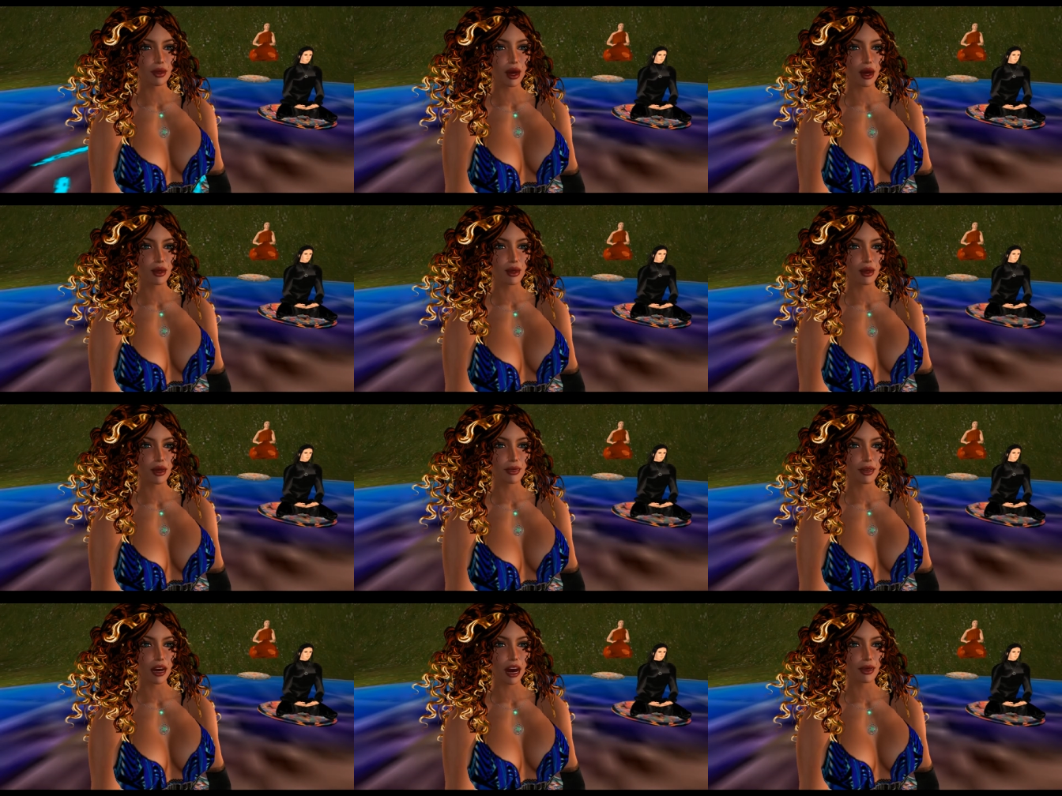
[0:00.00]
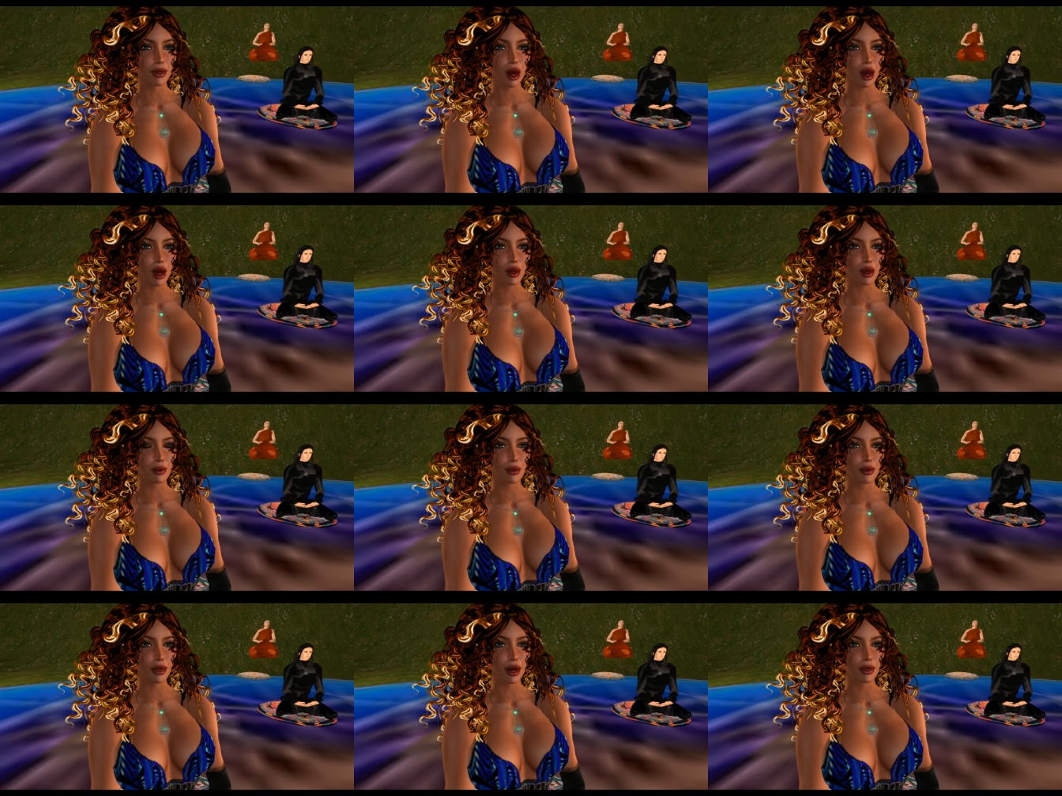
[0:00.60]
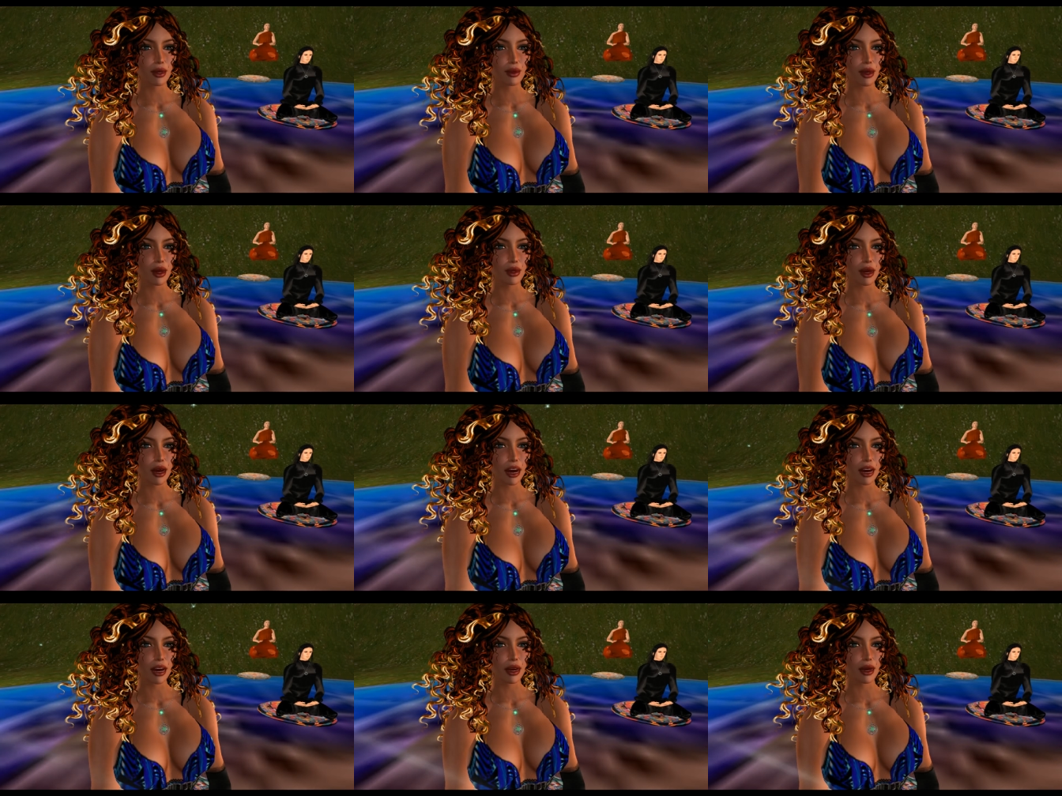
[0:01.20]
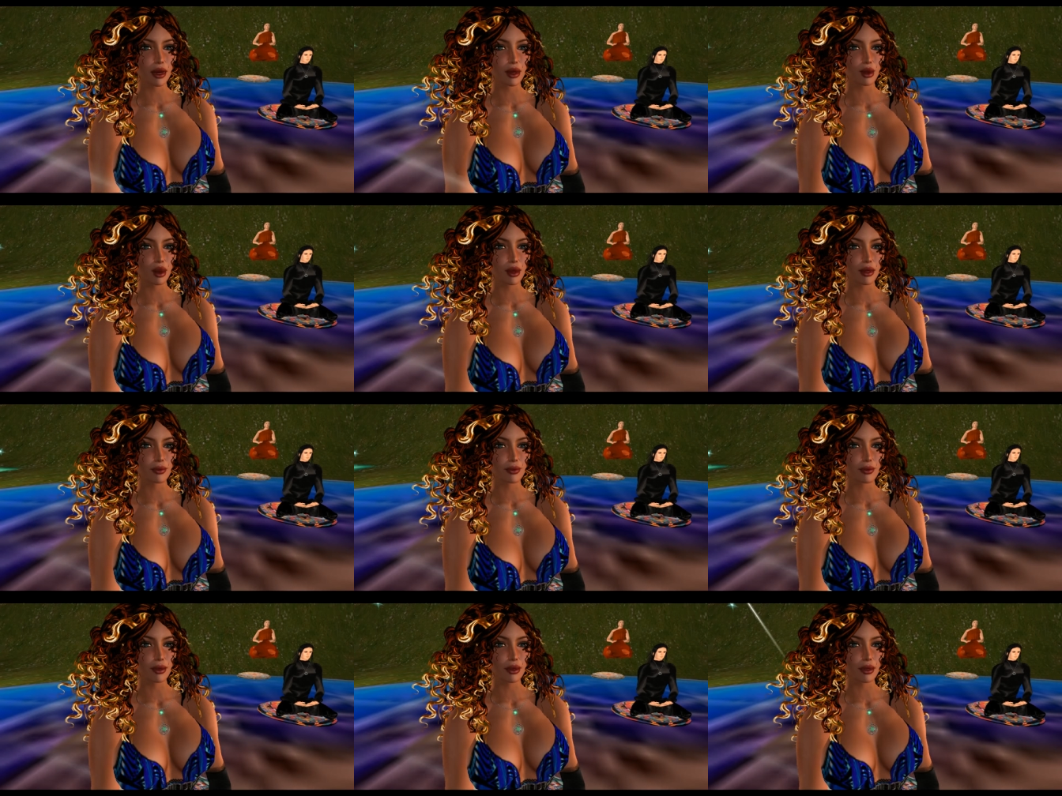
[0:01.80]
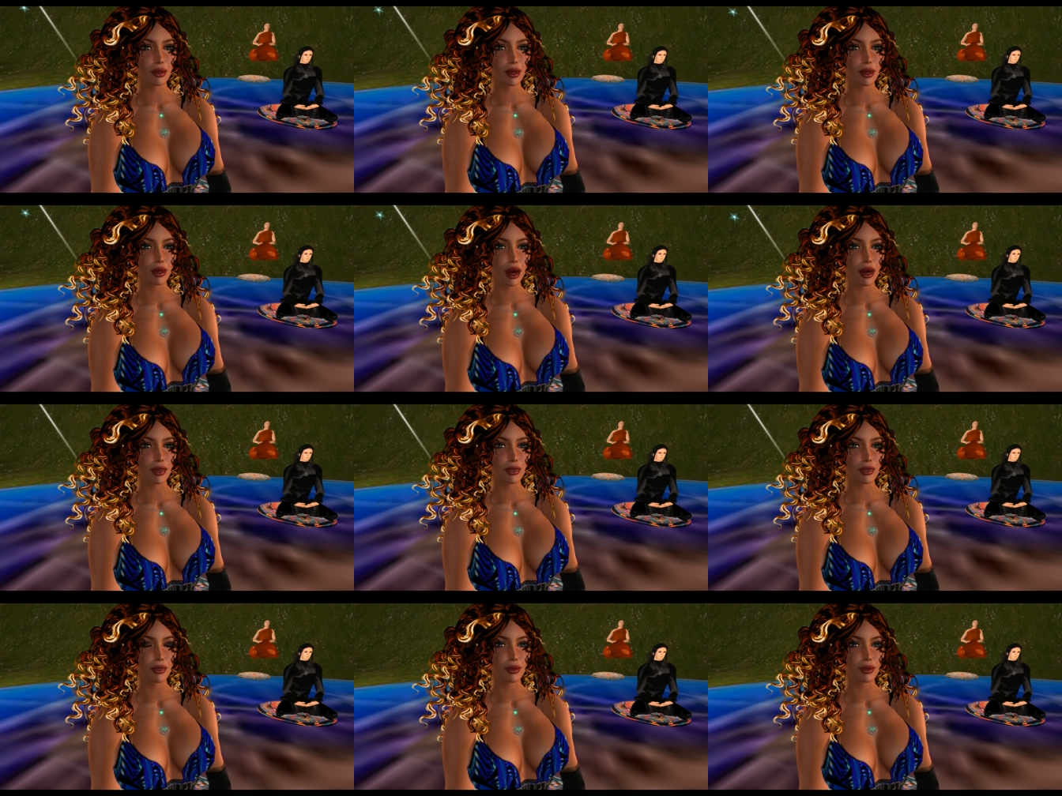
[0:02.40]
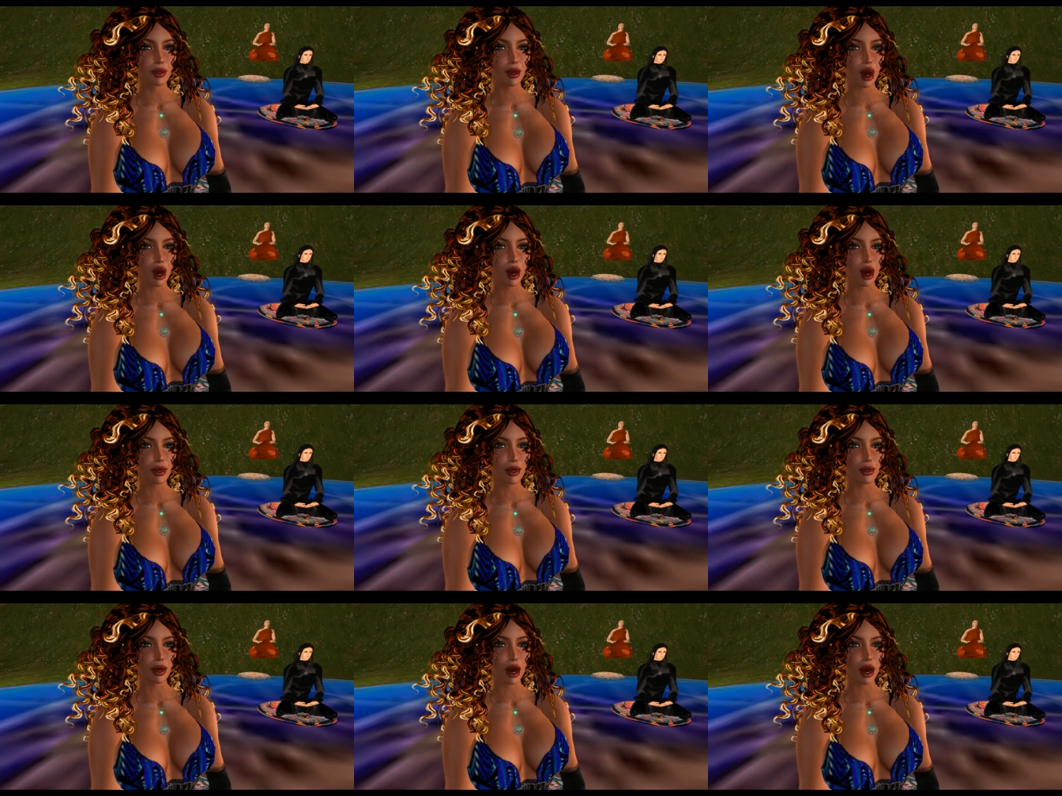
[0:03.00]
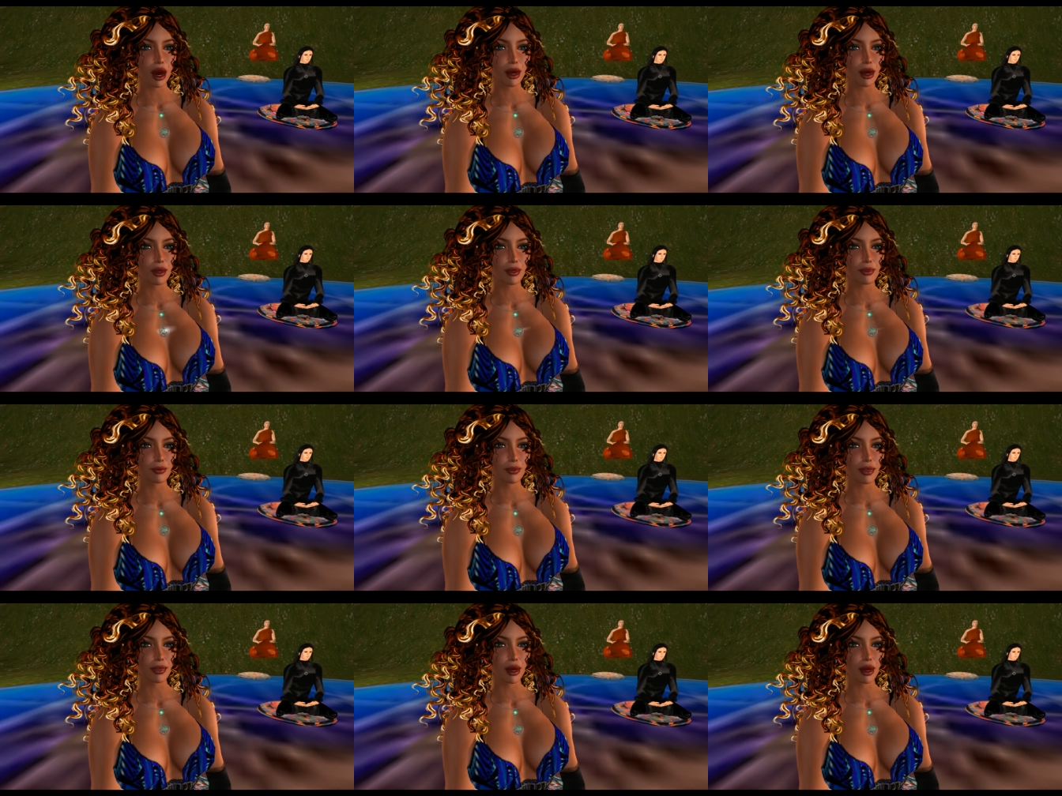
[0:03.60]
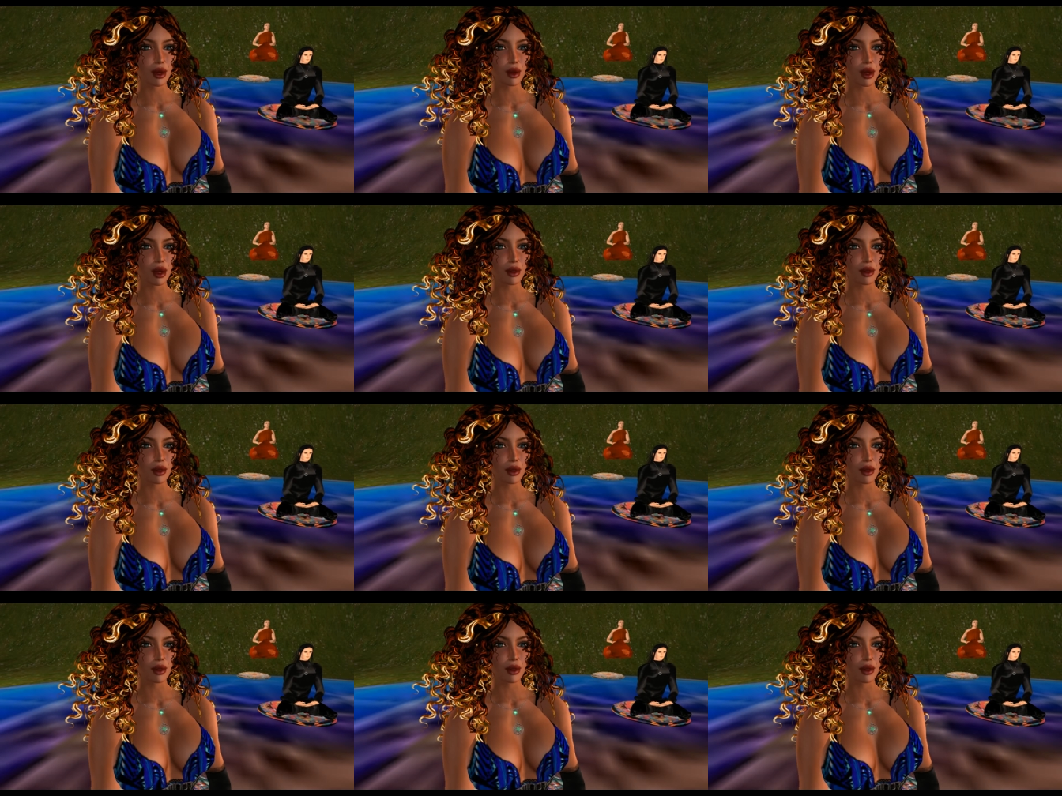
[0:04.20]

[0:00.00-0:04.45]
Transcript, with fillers: Know that the healing energy will go everywhere it is